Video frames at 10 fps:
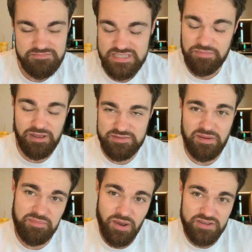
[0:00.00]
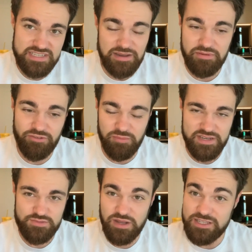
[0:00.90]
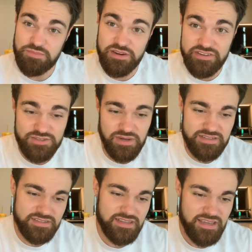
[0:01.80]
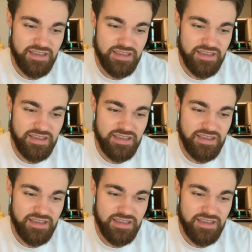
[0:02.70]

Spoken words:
sometimes my posts aren't performing as well as previous ones.